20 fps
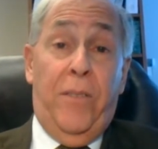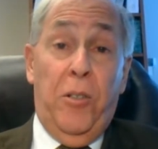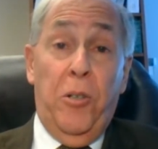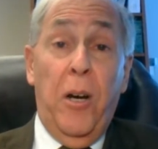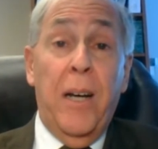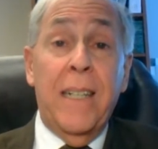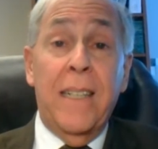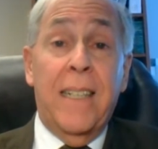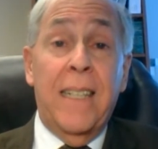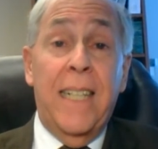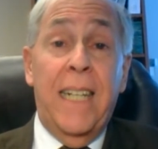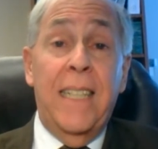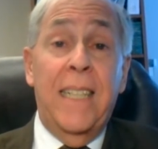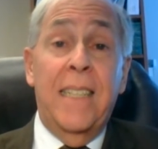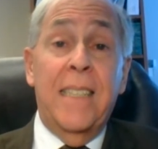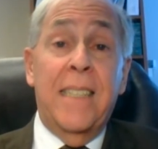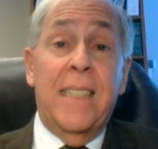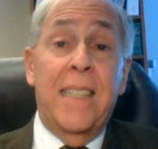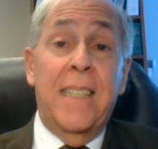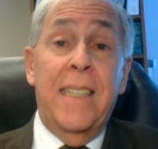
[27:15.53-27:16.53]
not a
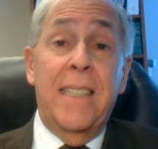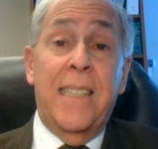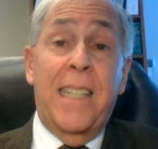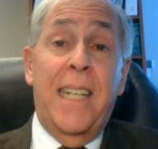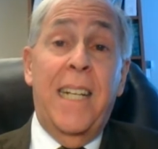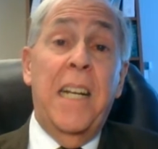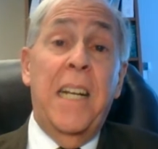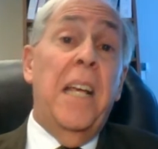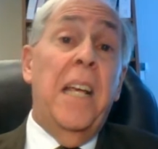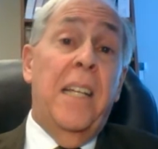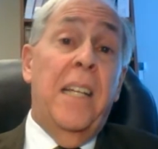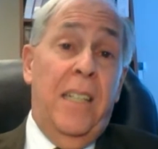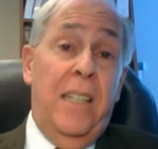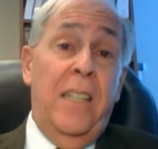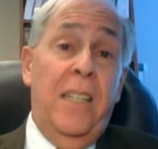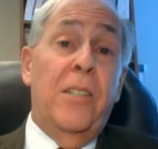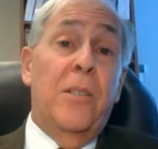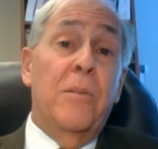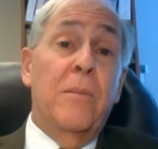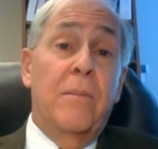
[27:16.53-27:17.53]
Canadian citizen,
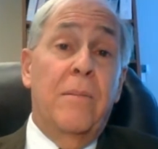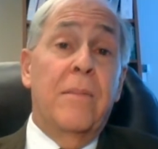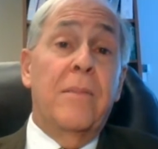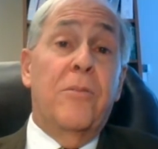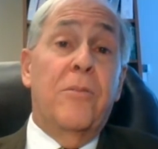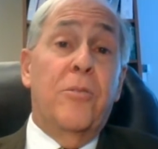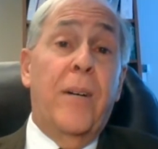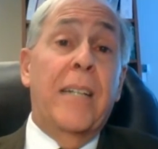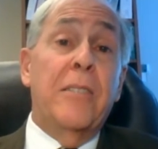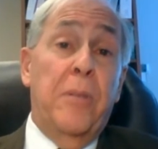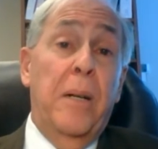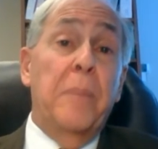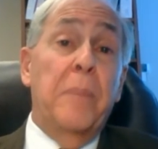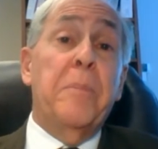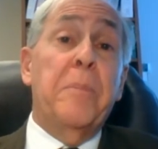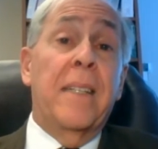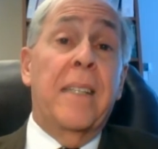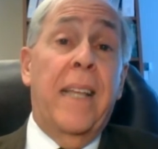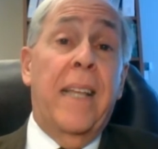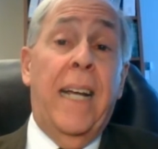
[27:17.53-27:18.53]
try
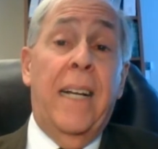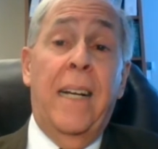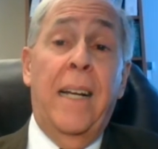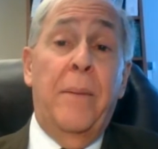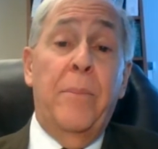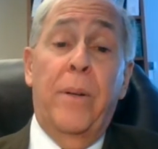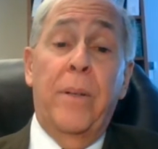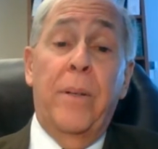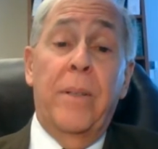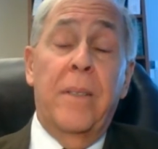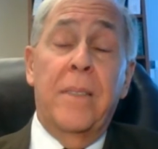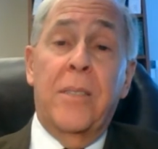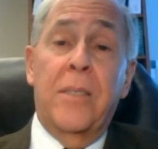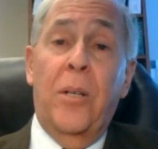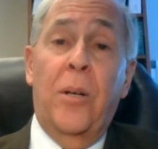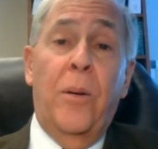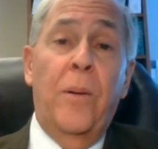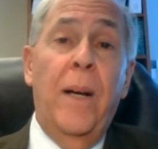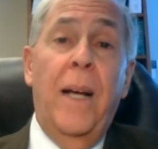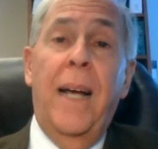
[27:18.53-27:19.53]
tripling that number.
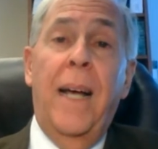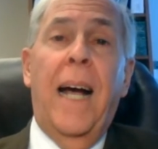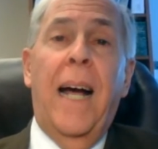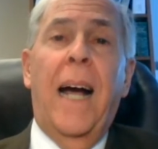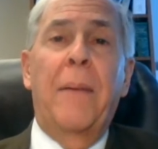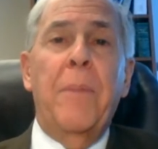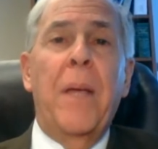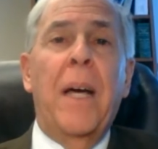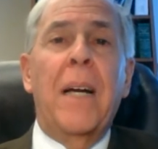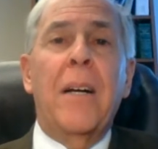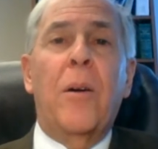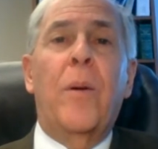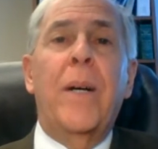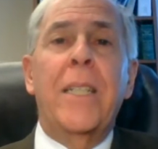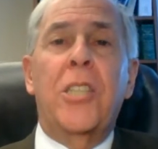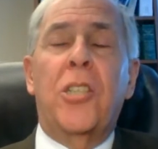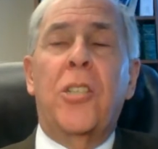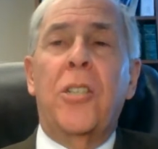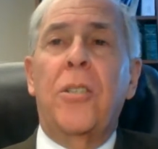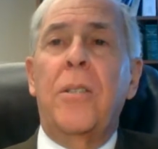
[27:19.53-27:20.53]
So I'm not
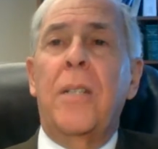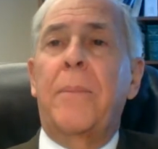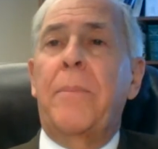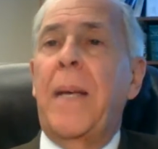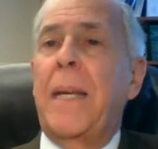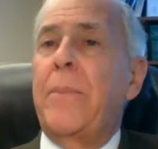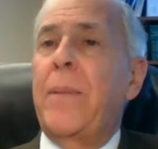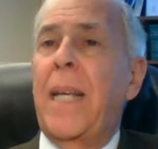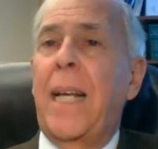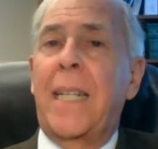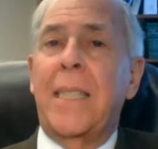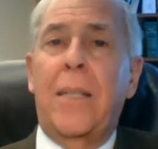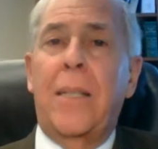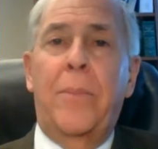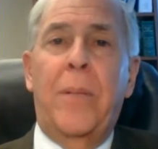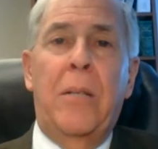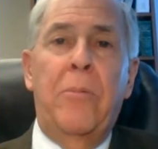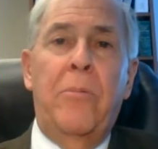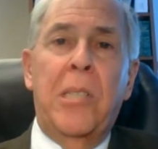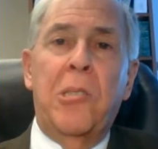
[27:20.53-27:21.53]
quite sure. Maybe it has to
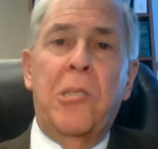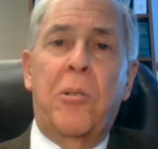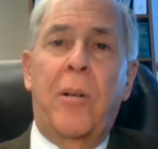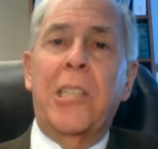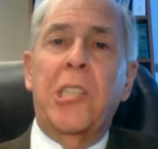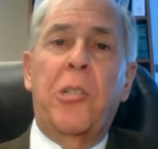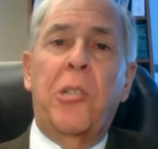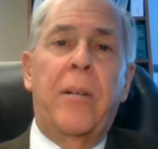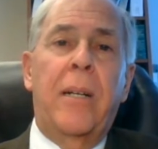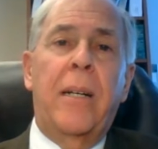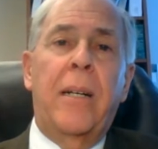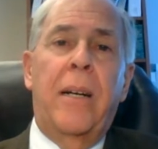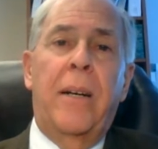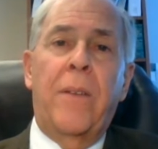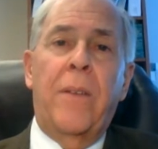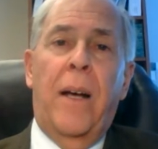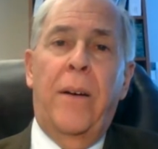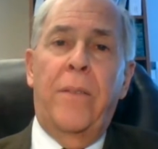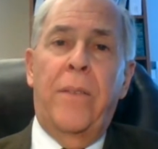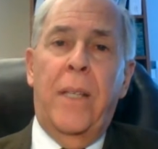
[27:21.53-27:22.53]
be restructuring of
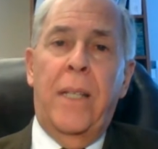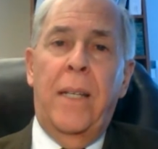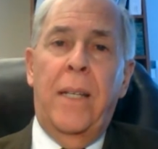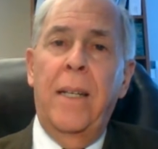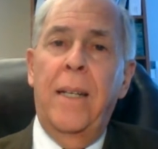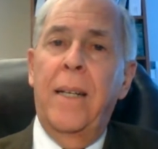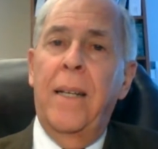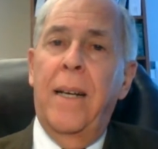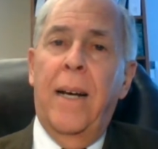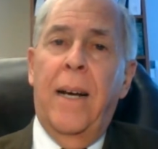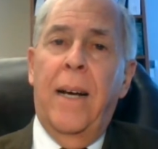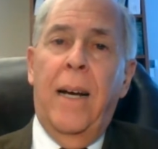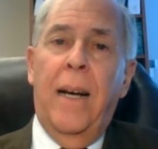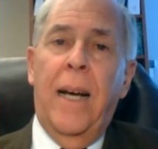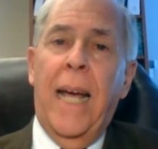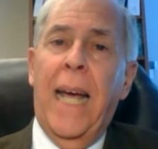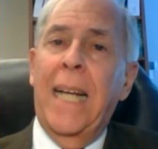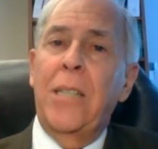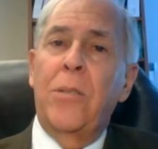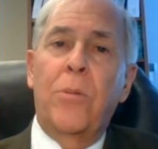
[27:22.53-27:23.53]
the
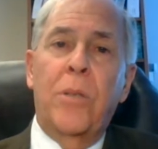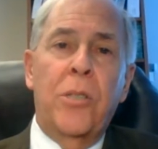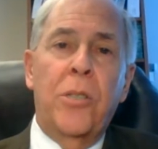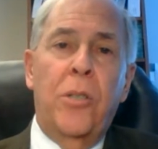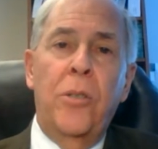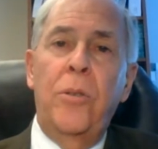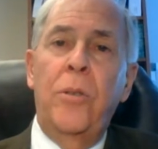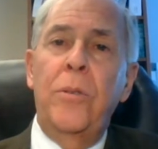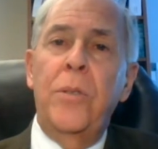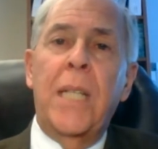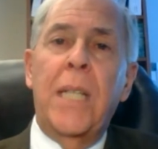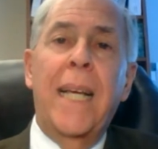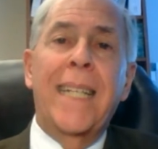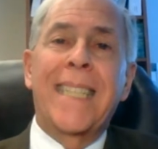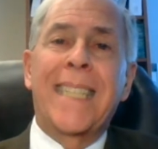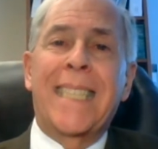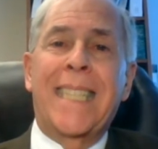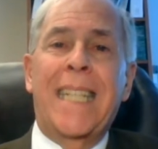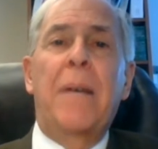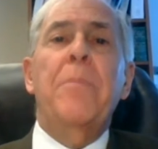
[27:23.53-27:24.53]
annual dues,
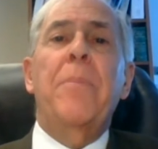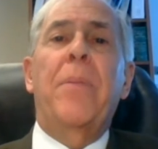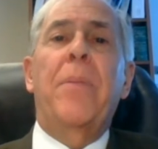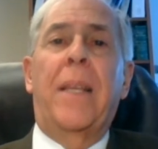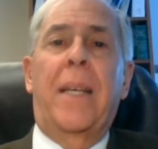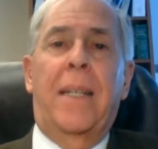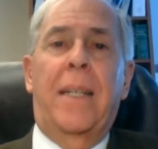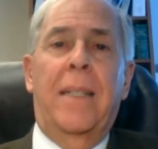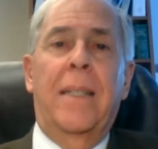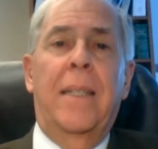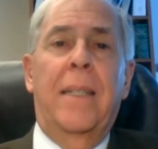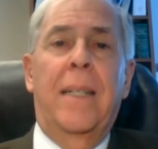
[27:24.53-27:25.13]
something